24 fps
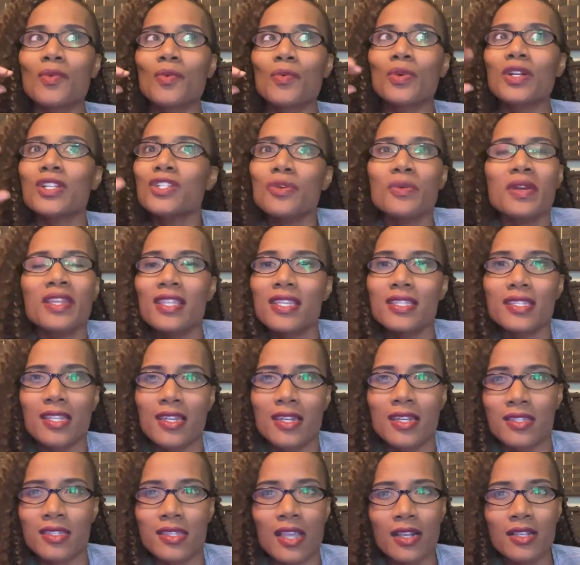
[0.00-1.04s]
We're doing this in
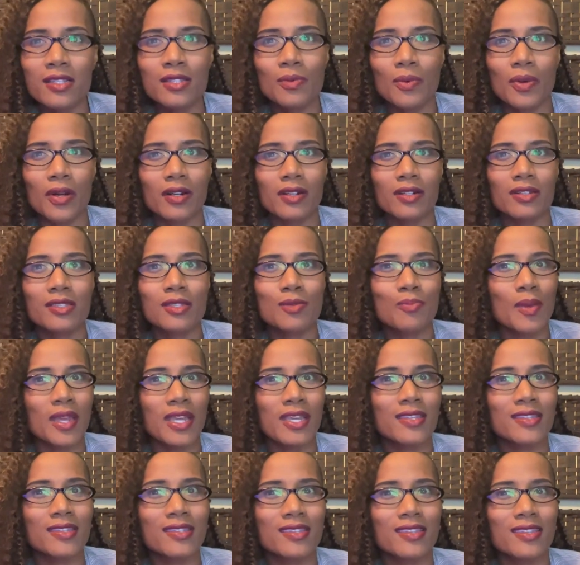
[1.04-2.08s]
the sex work
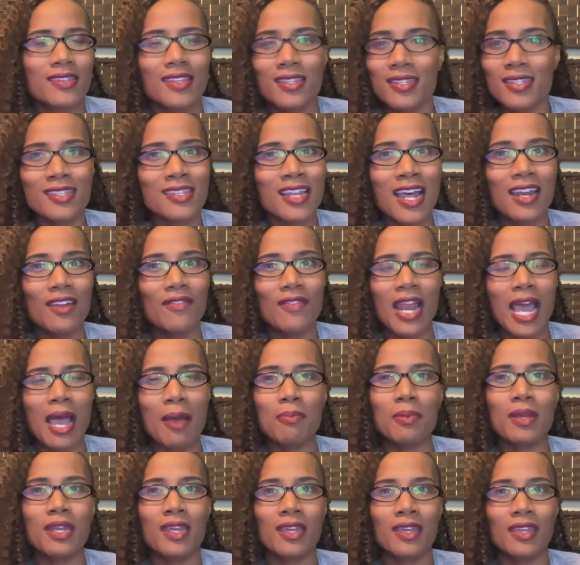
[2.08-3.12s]
space. This is not even
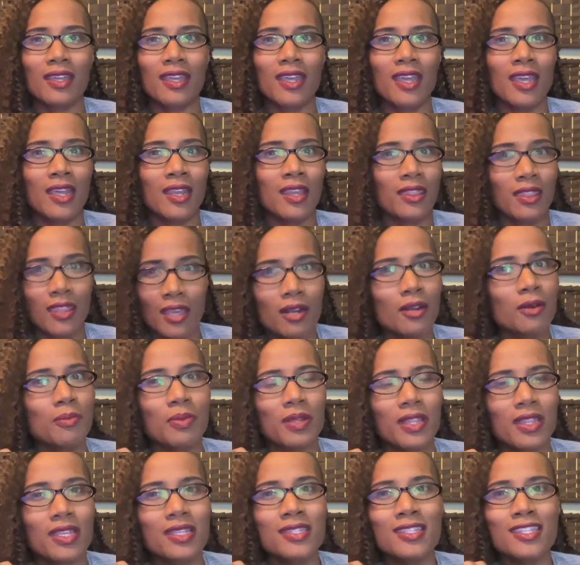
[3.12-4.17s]
happening in
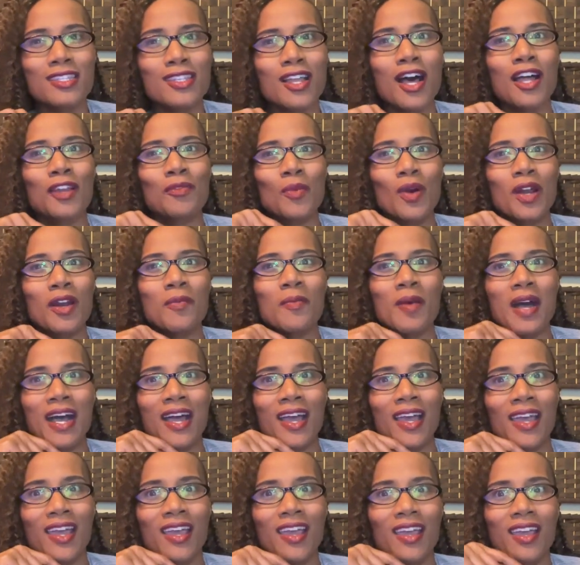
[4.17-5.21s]
therapy. This is on one of
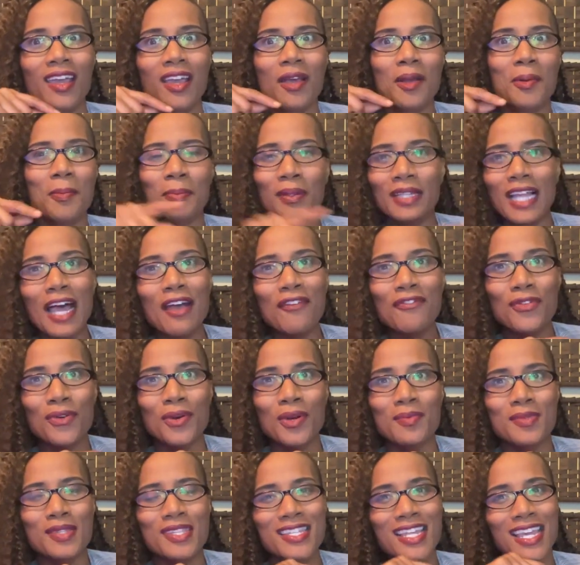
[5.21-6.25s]
my
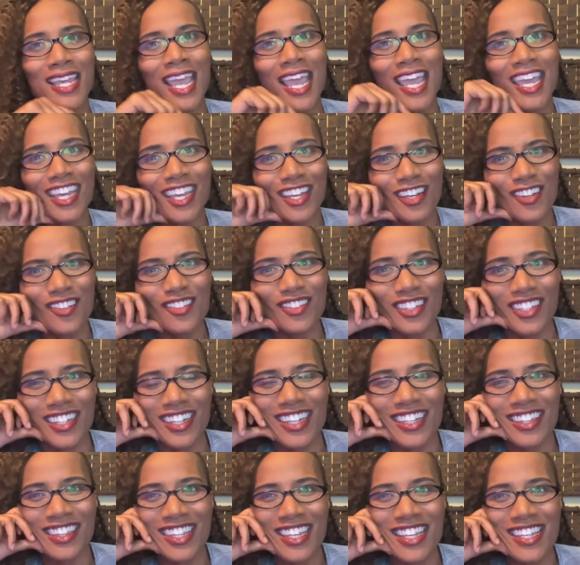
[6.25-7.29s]
platforms. It's like, hey, can you
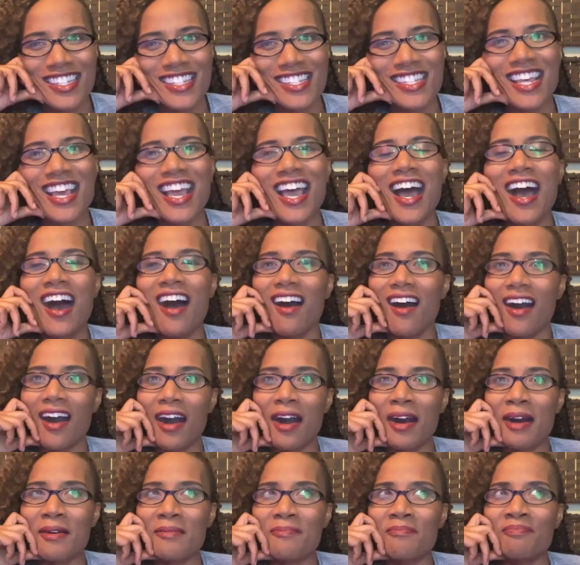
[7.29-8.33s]
look at this?
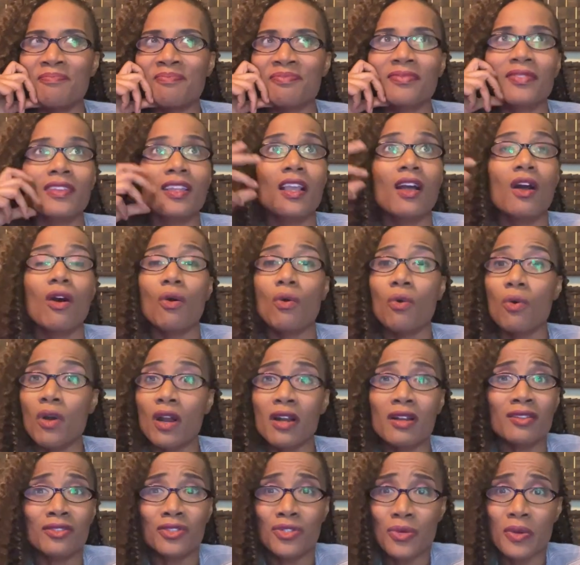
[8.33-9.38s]

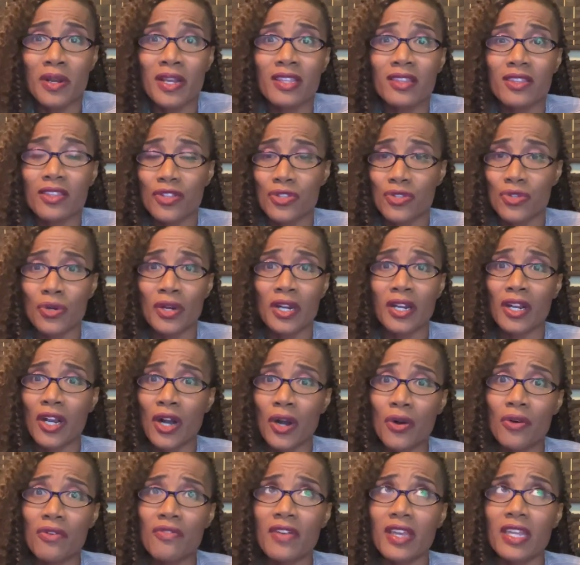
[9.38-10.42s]
Or during
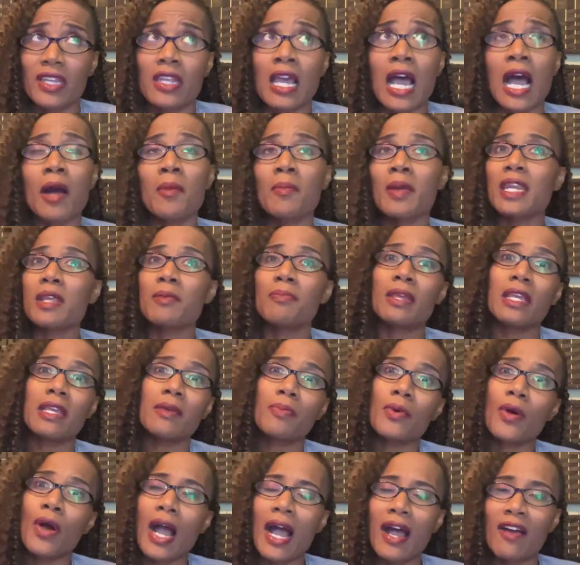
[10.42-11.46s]
COVID, how many
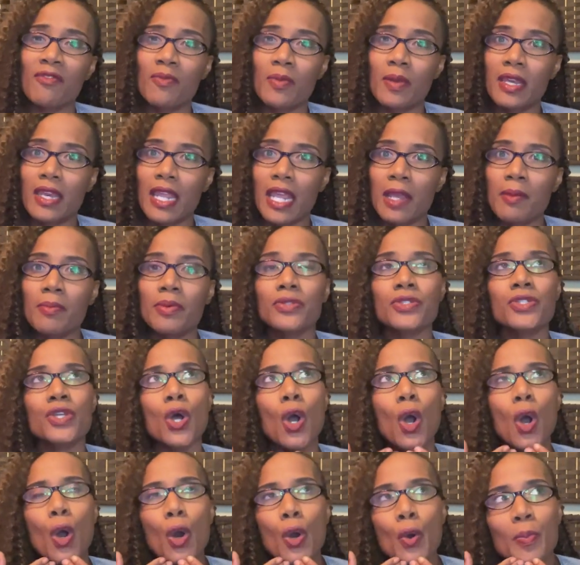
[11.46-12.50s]
people have been able
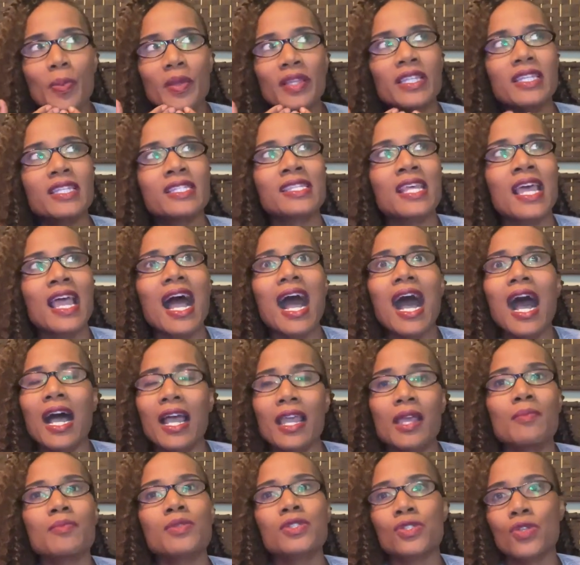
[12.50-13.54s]
to openly say, I
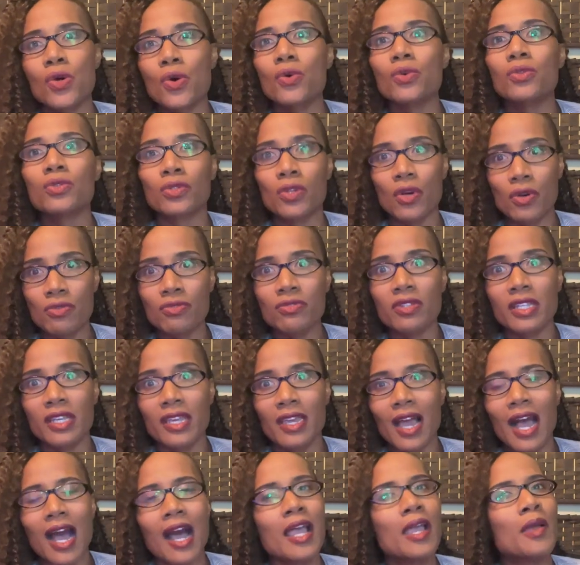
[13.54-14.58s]
am so
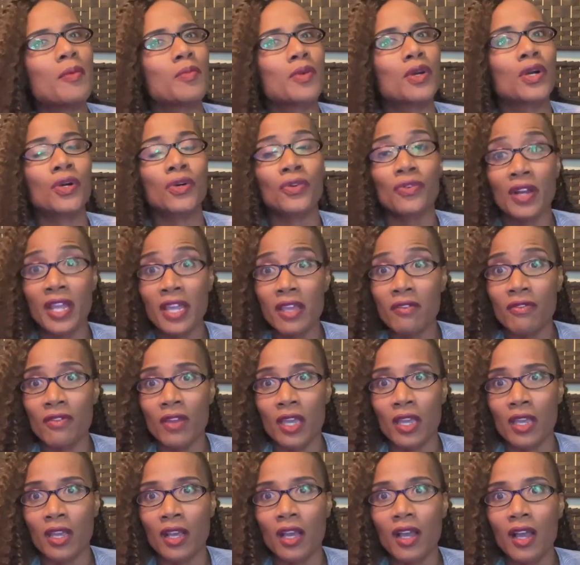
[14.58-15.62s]
lonely. I am
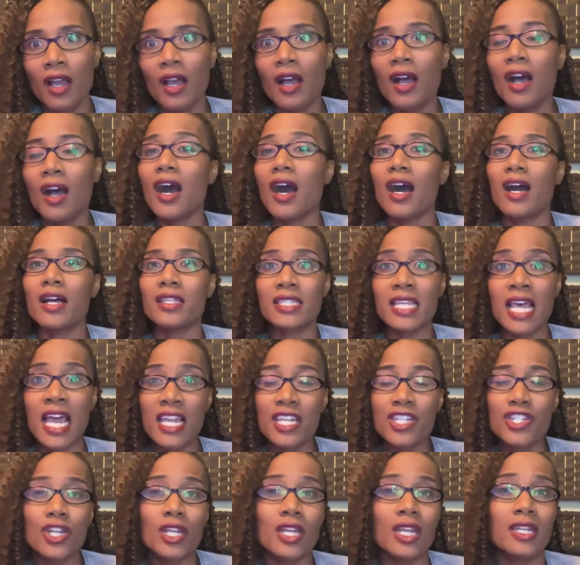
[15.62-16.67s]
craving
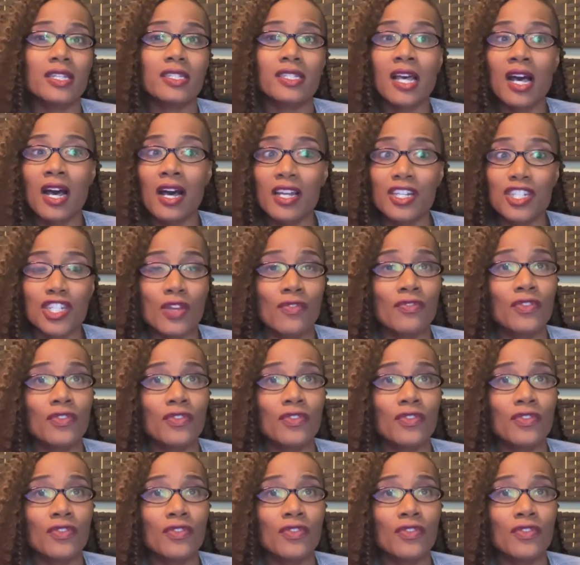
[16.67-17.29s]
attention and touch.